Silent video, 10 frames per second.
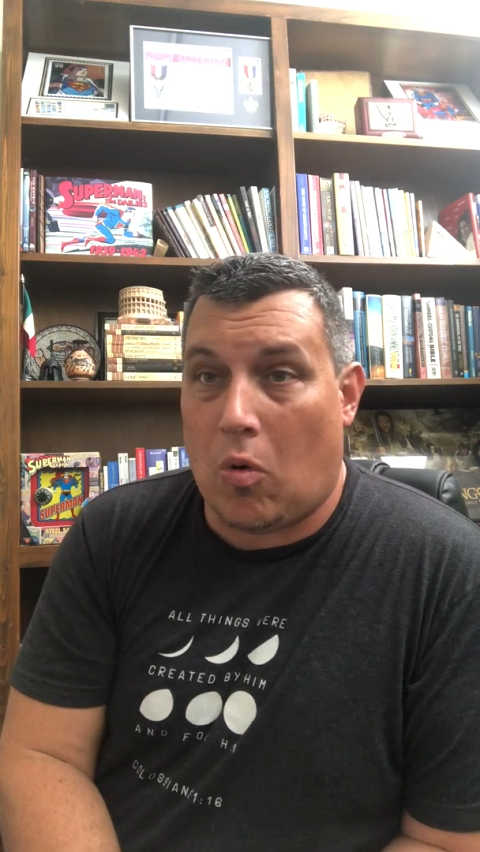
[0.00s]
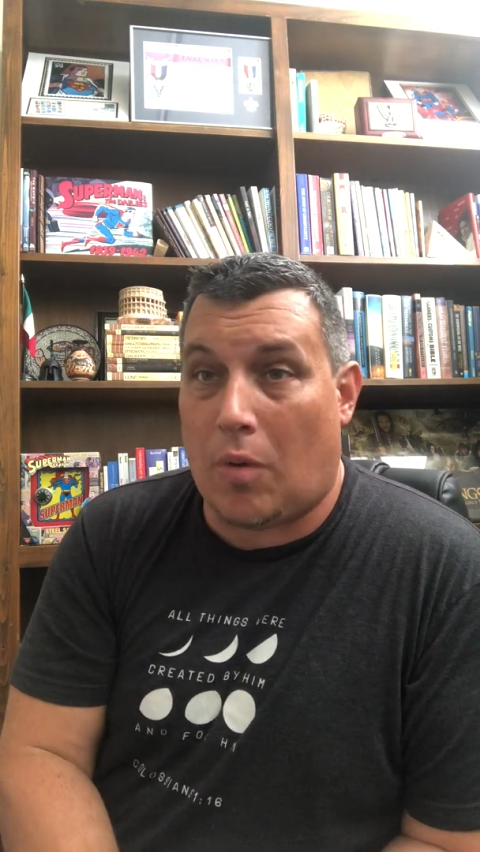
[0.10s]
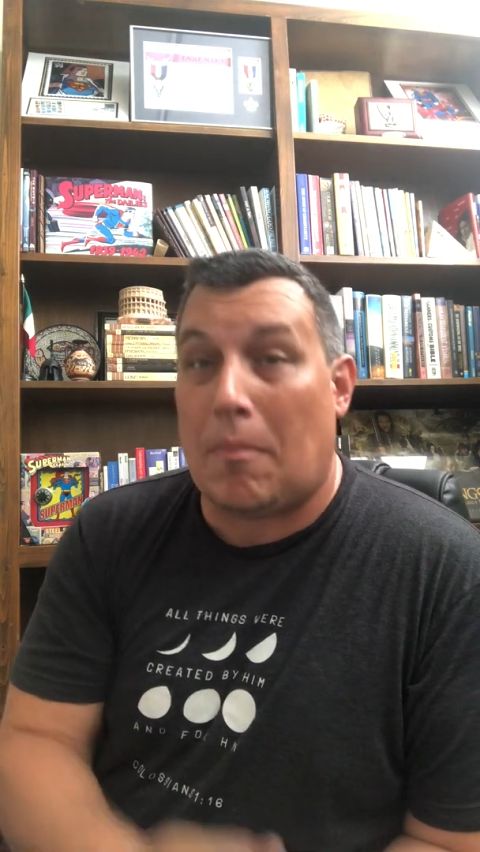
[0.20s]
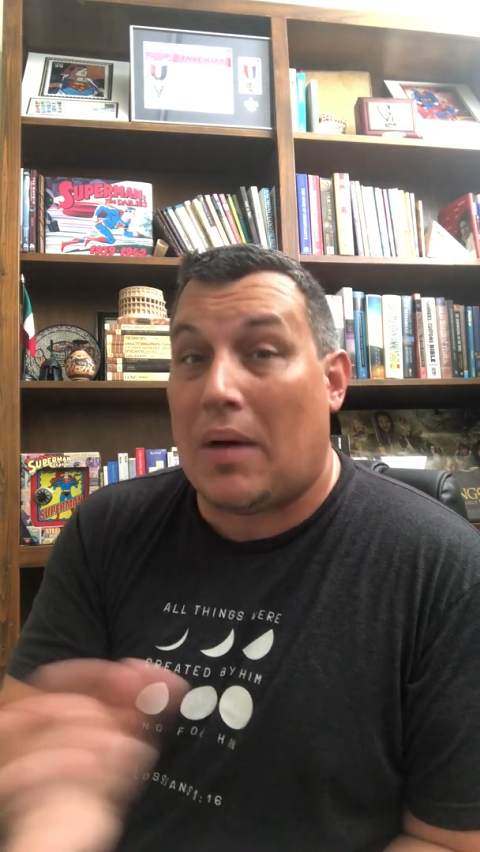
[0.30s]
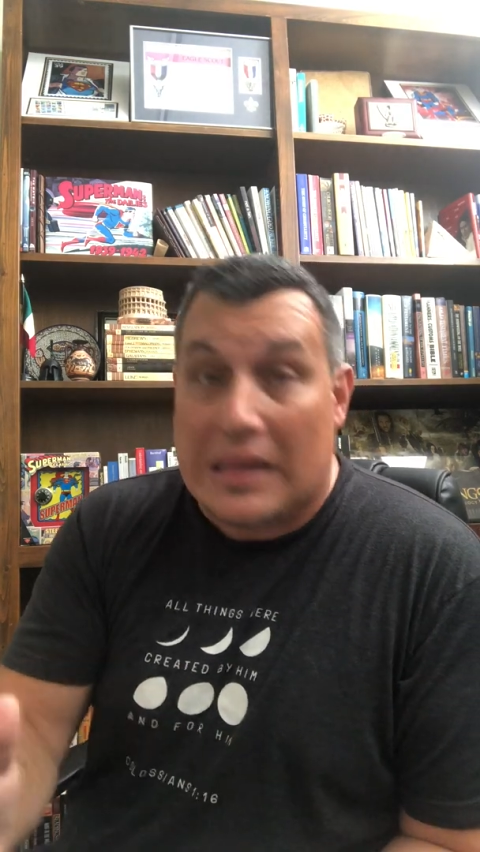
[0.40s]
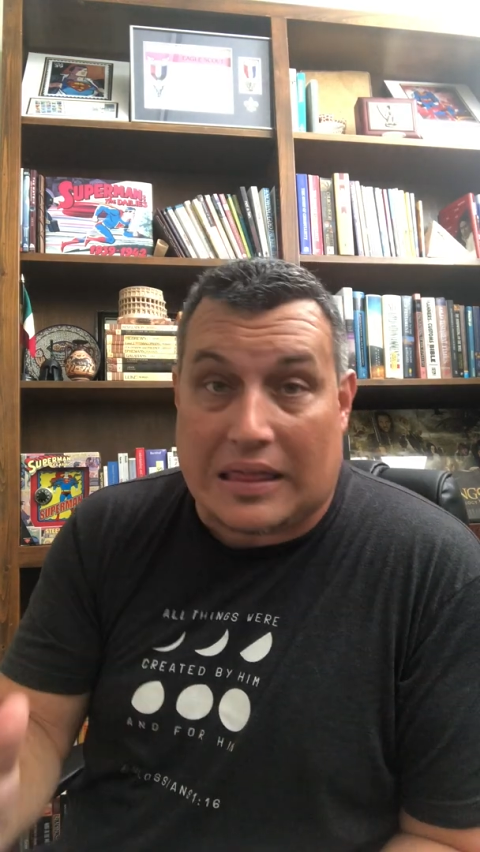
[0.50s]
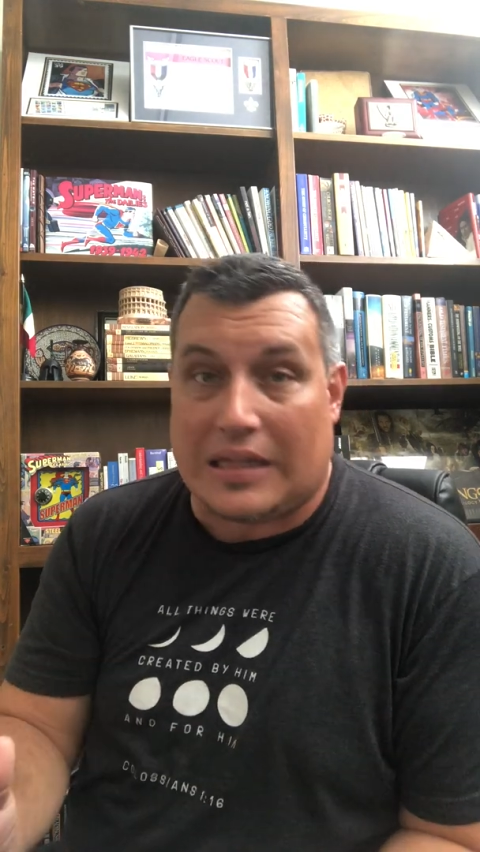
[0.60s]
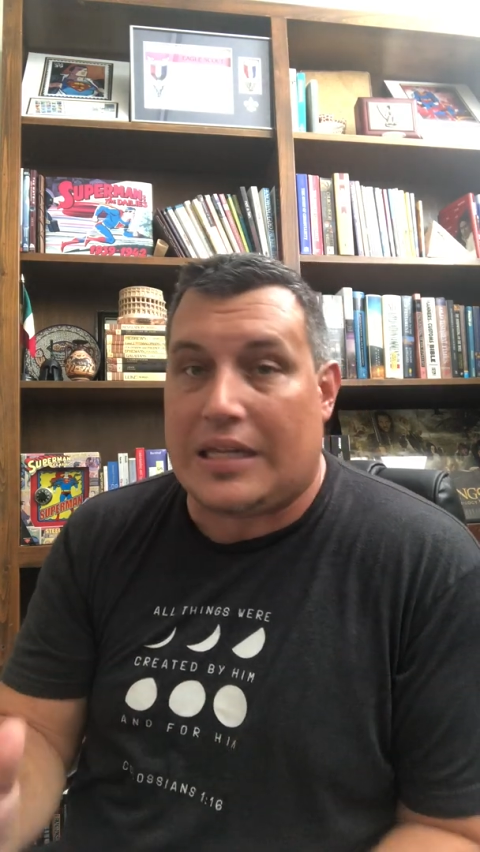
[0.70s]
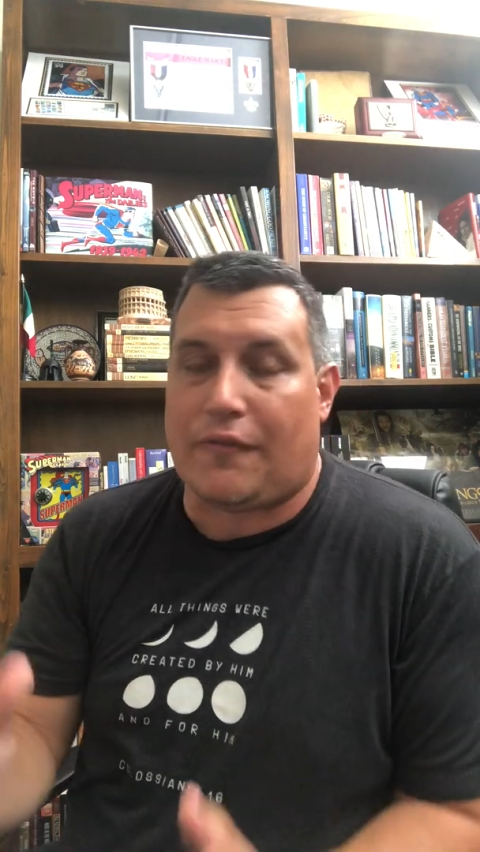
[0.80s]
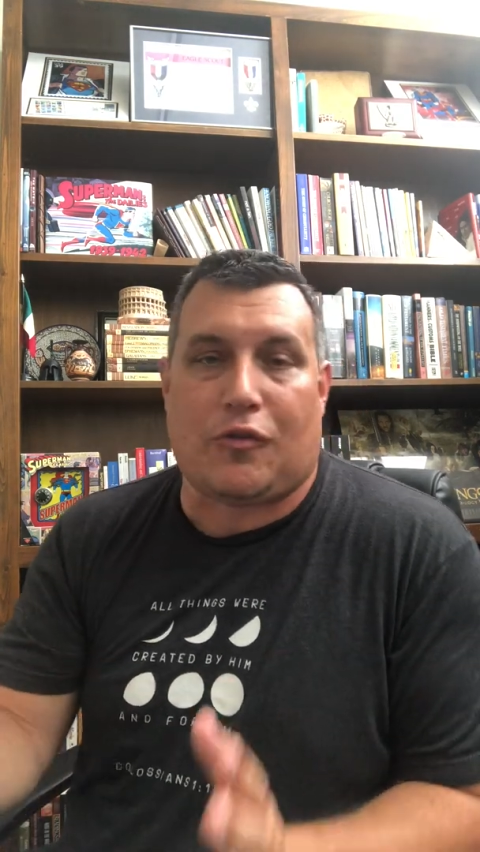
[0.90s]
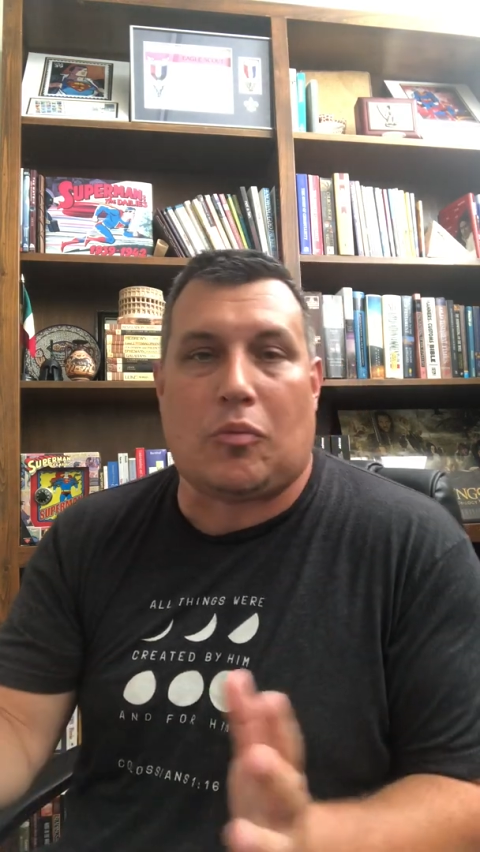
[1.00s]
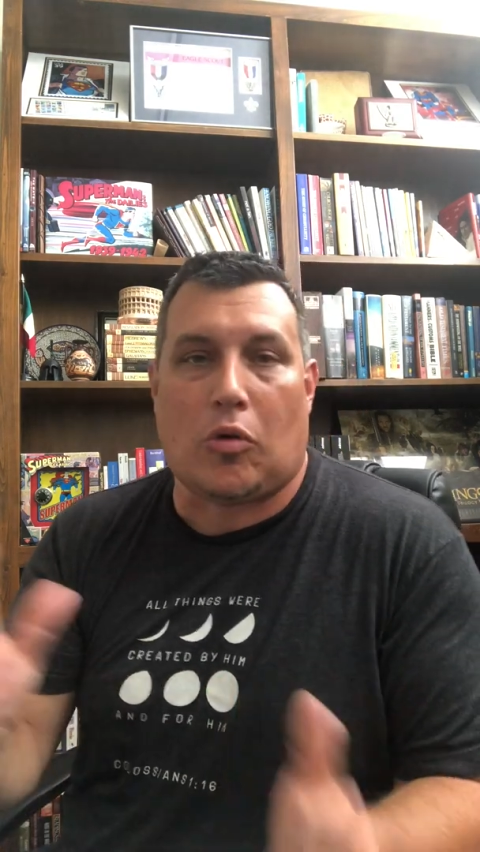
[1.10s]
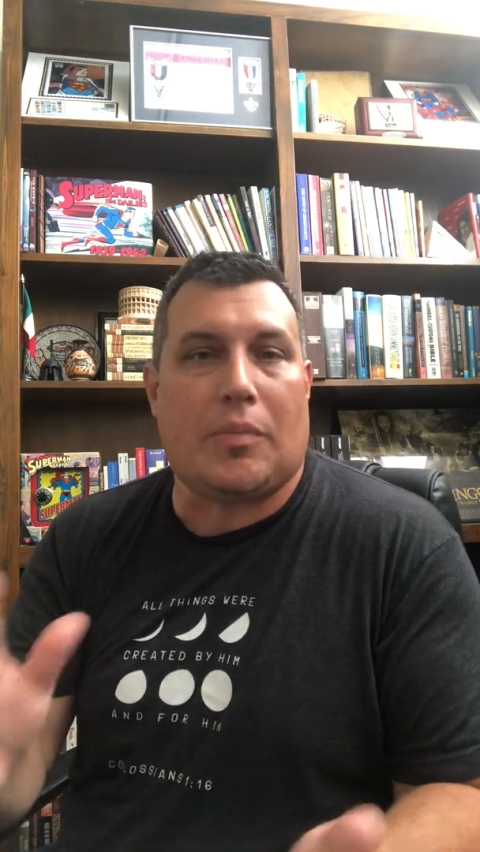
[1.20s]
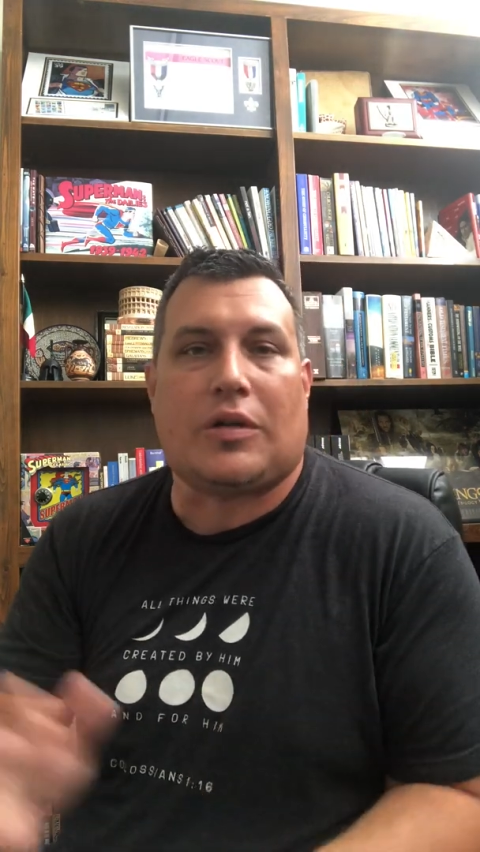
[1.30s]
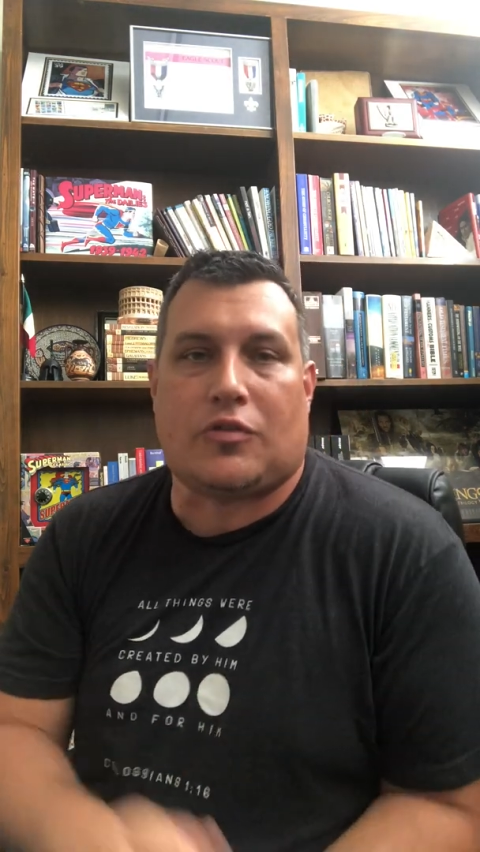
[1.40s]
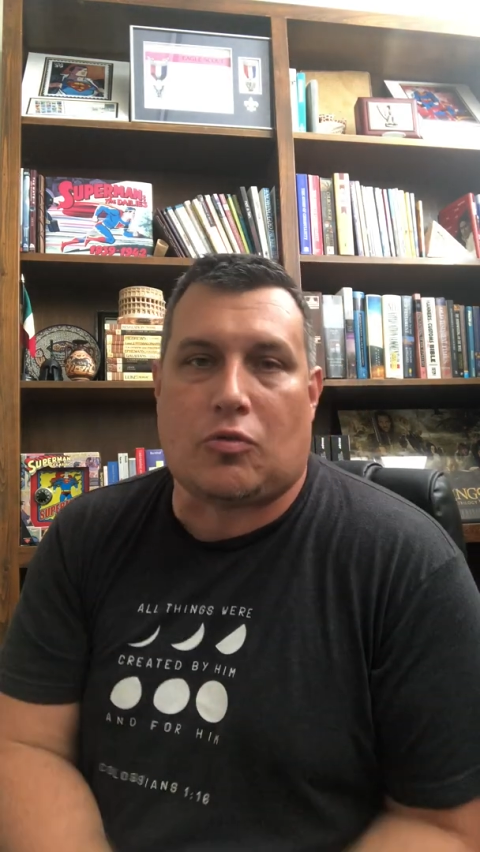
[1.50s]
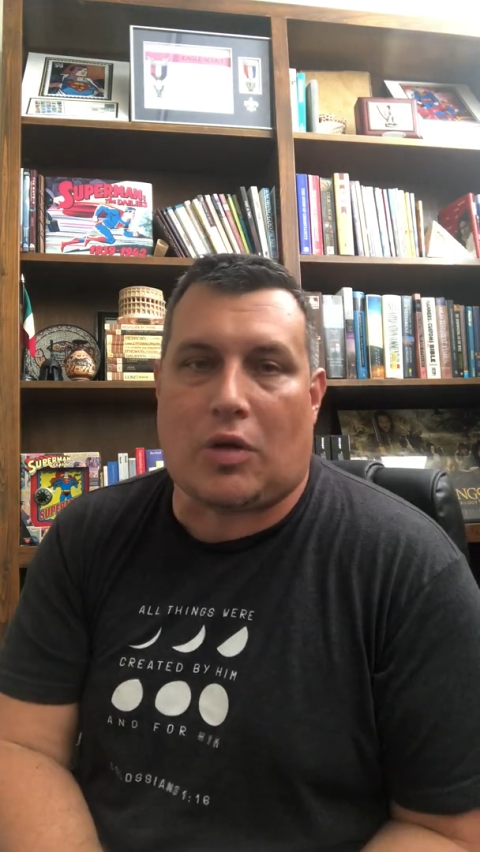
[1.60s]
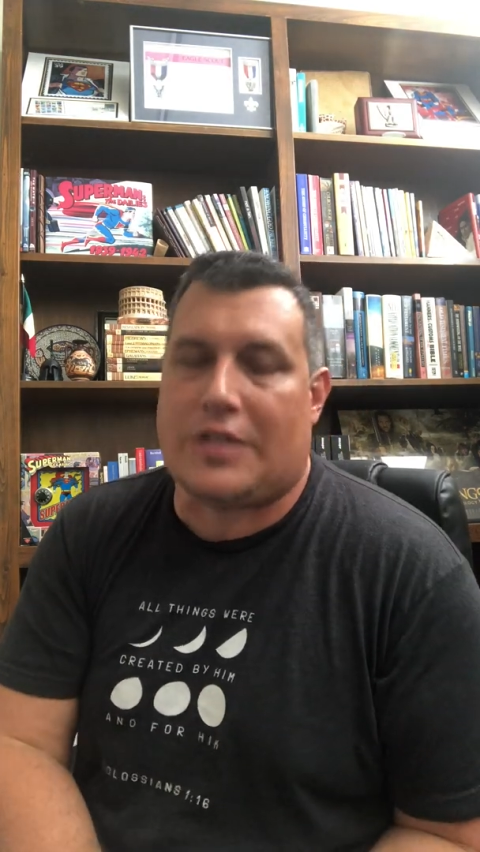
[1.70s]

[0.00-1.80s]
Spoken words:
or monthly if you're more middle school,